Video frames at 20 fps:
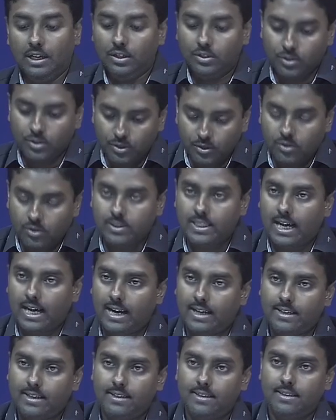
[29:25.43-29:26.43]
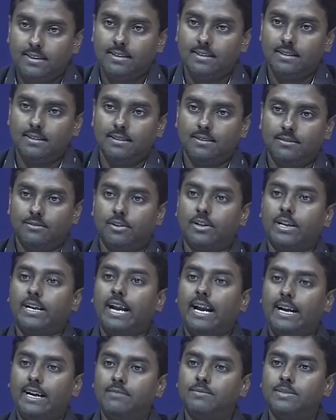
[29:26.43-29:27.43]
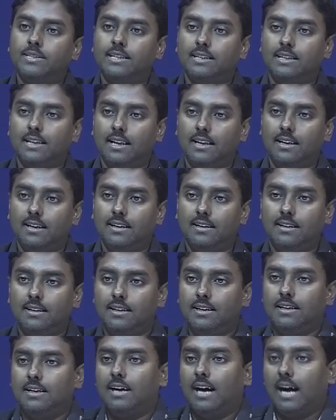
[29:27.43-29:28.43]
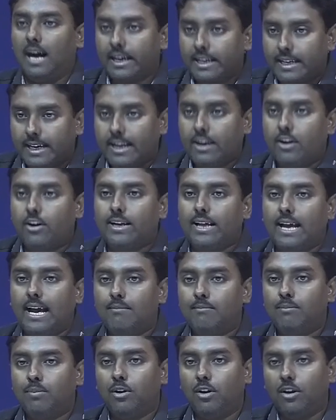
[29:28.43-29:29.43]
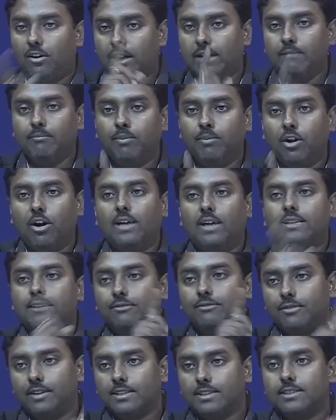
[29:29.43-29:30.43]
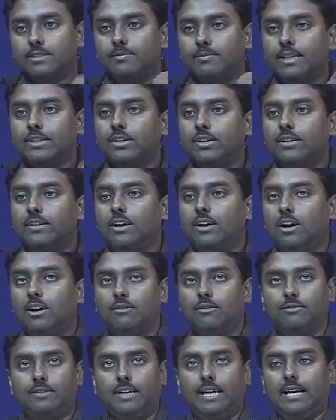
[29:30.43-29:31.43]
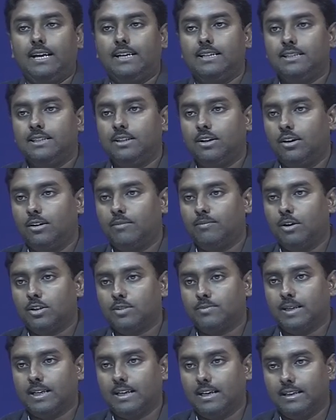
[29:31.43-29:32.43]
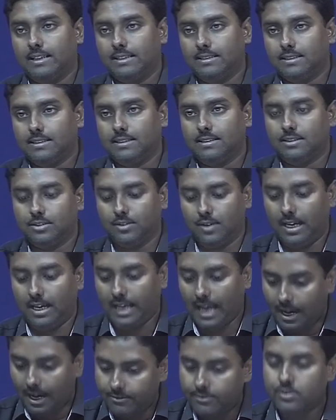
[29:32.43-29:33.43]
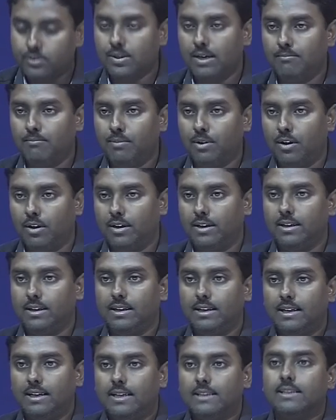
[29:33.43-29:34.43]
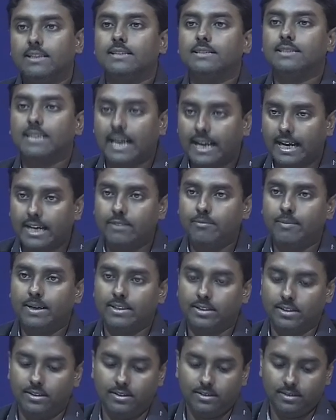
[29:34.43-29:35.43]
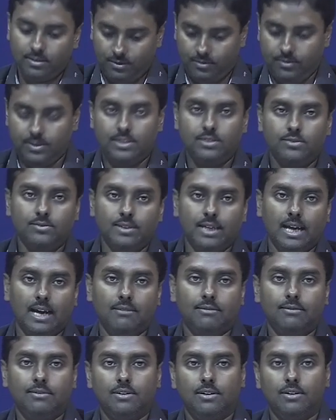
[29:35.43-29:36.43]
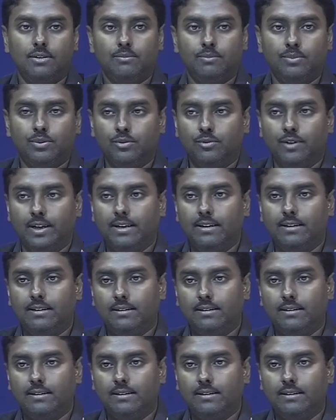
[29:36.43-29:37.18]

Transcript: To know that, for a random signal, I cannot employ the first method of energy or power spectral density. So, I have to employ the second method which we have proven